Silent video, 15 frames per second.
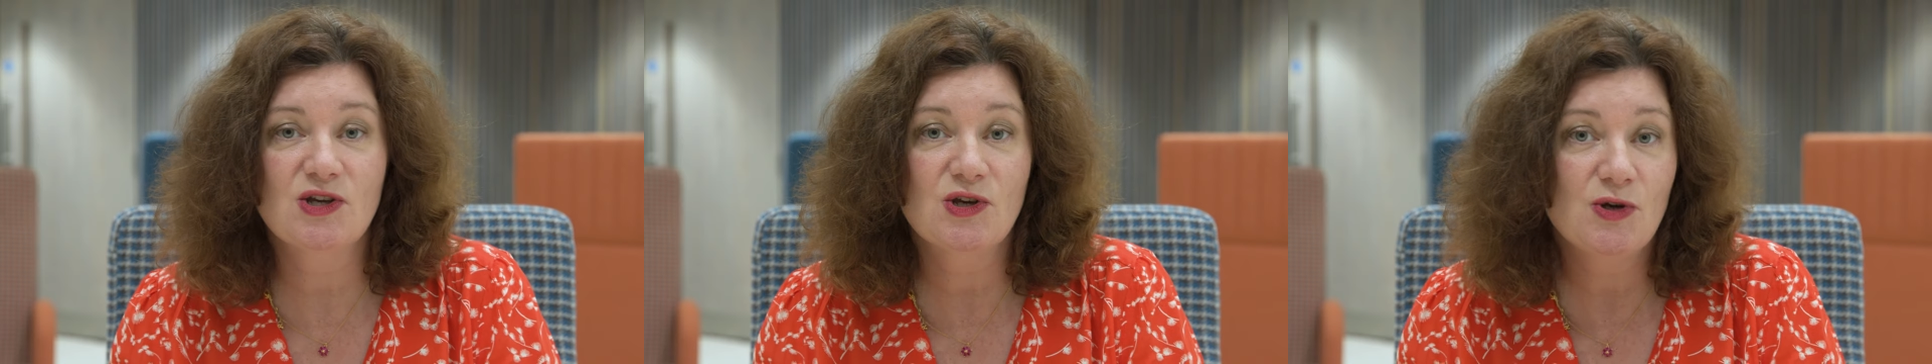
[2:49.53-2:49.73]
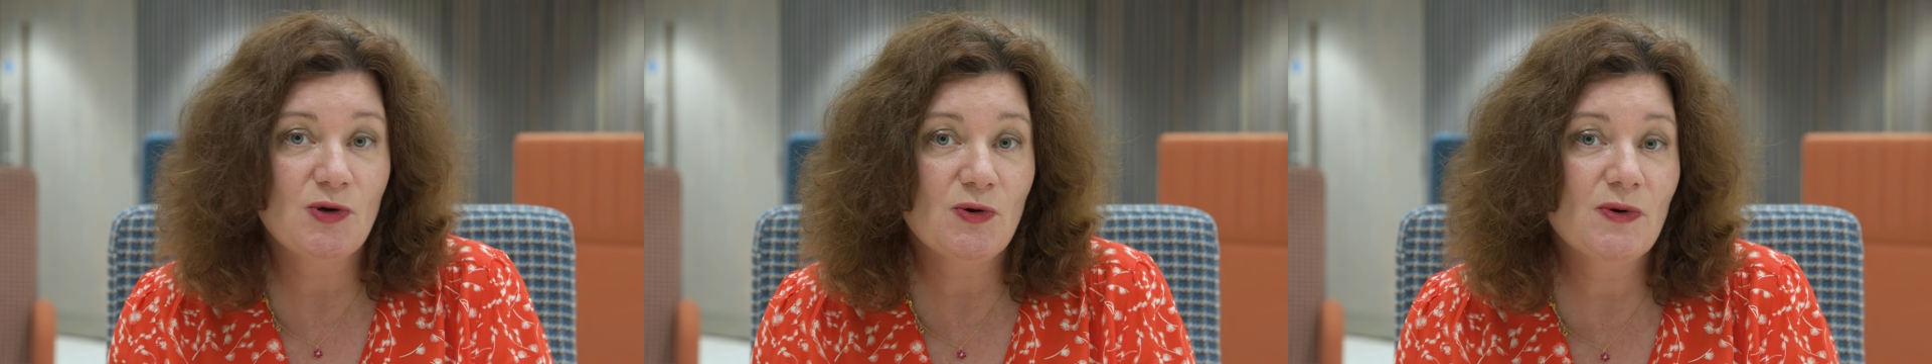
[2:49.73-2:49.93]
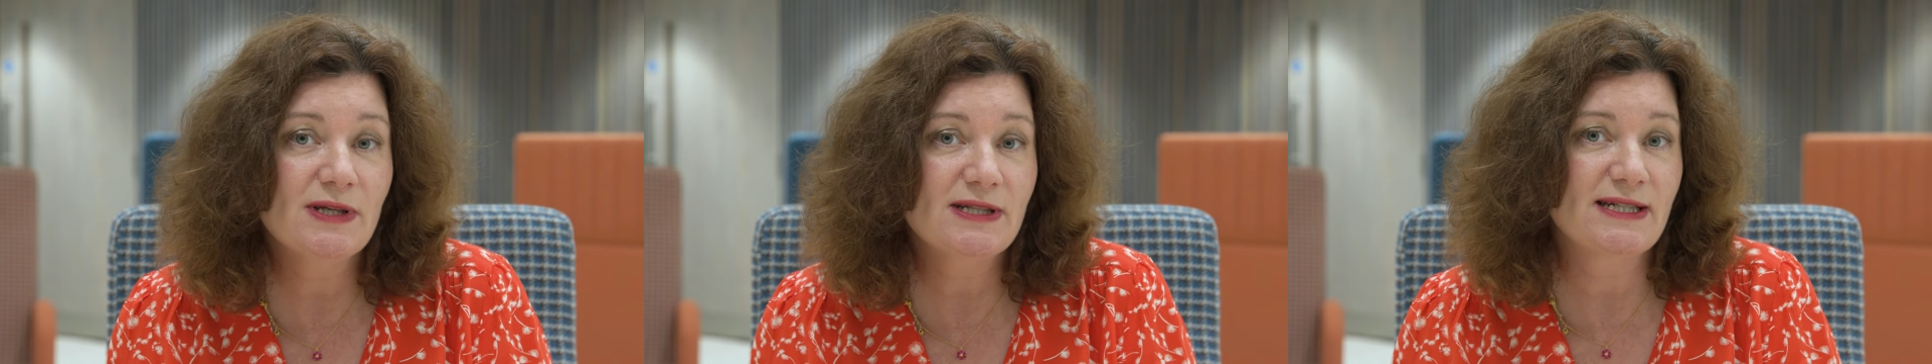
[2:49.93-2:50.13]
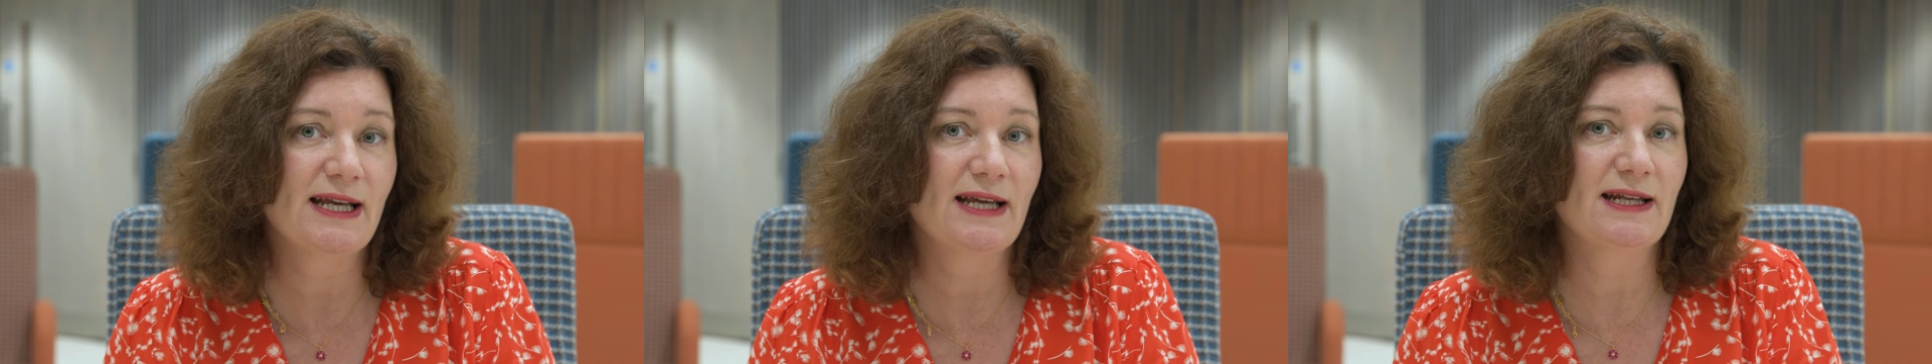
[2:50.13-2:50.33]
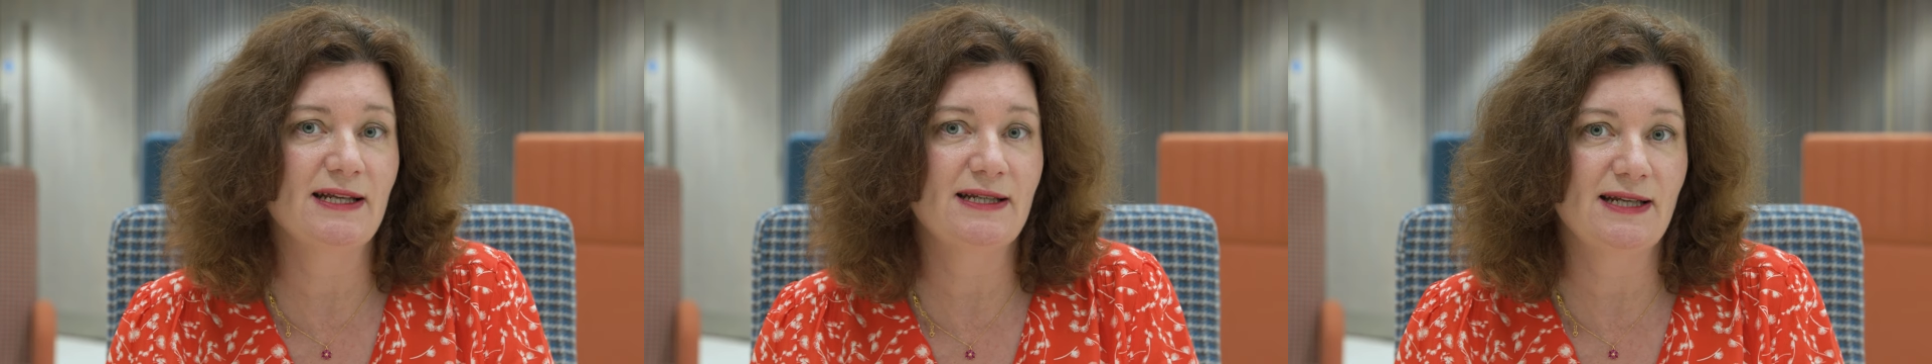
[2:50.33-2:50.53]
who has
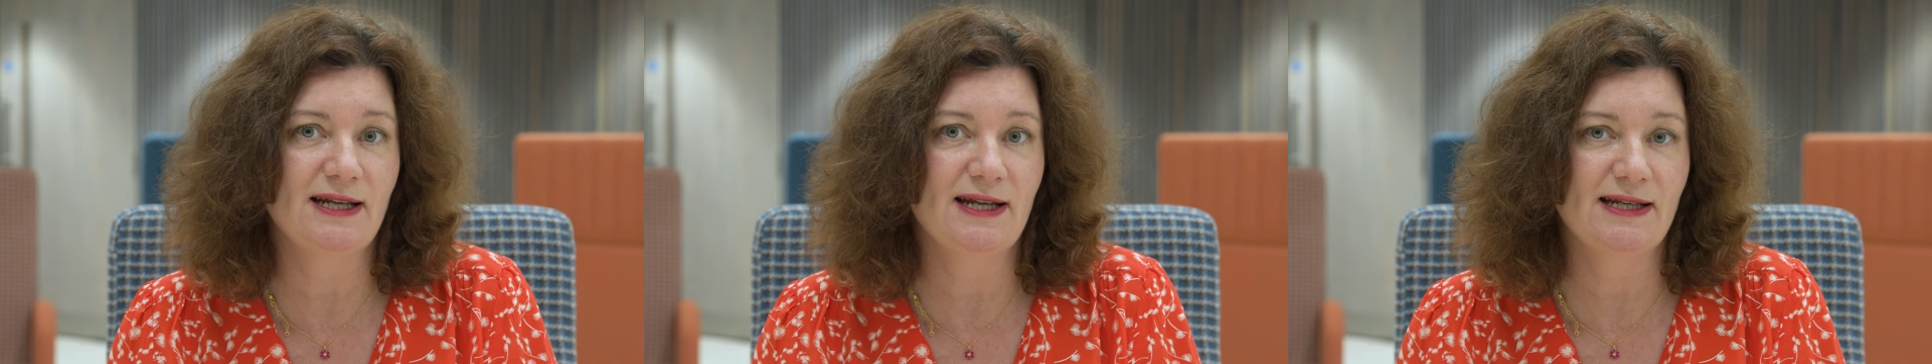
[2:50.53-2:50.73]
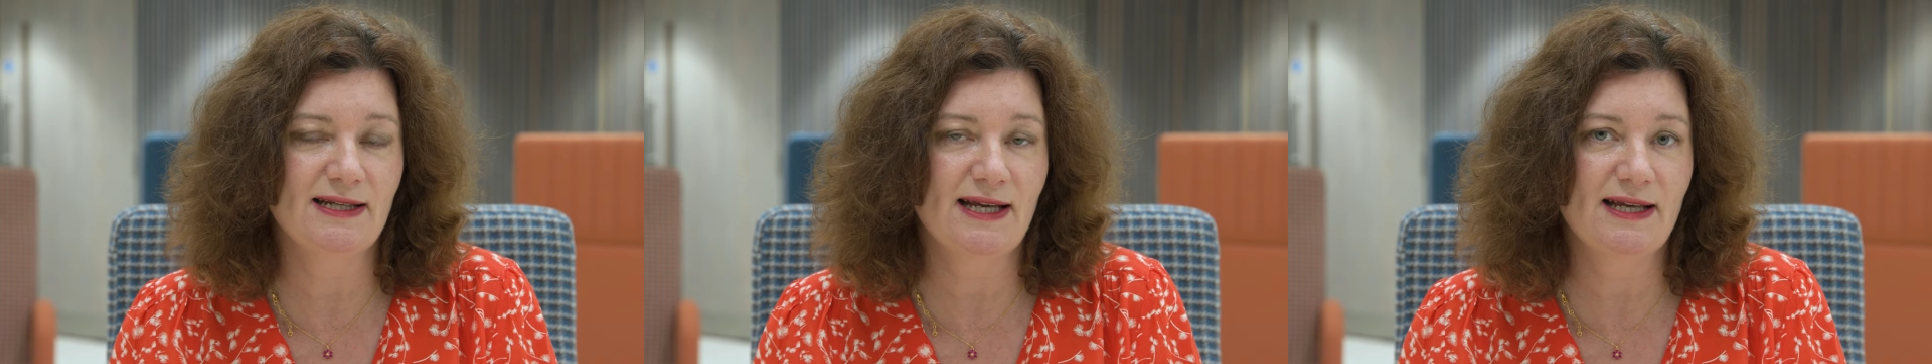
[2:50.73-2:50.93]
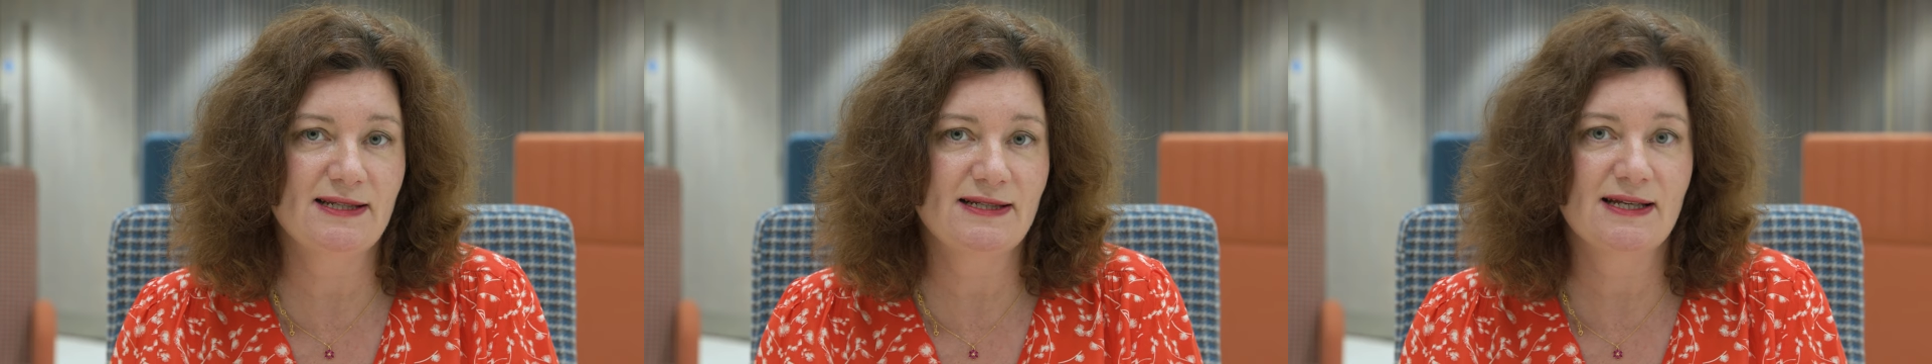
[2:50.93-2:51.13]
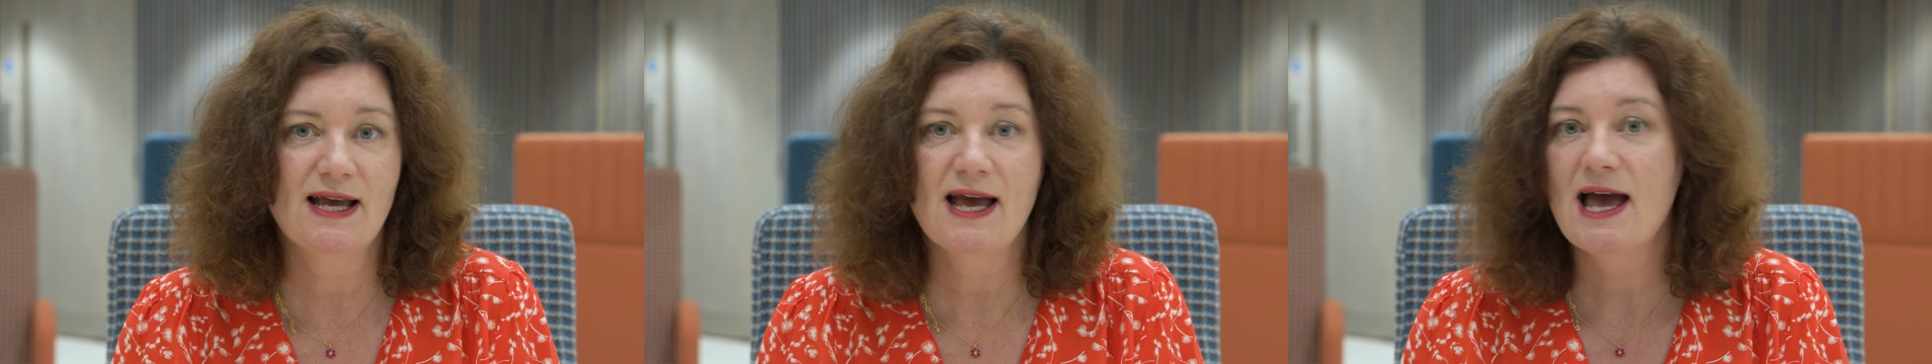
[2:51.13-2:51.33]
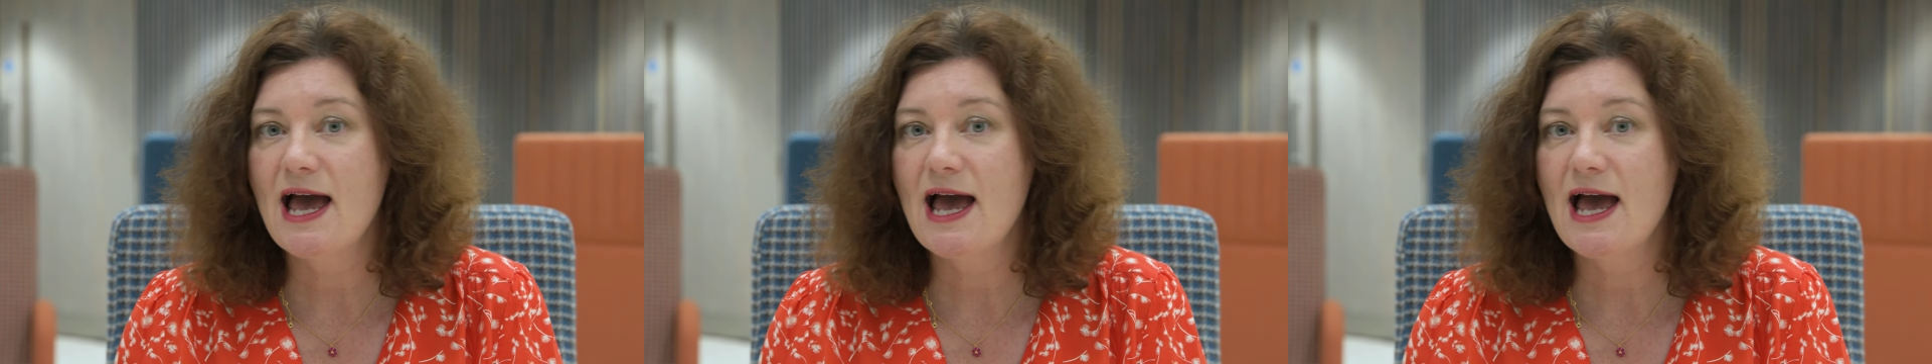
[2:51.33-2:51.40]
taken a D N A test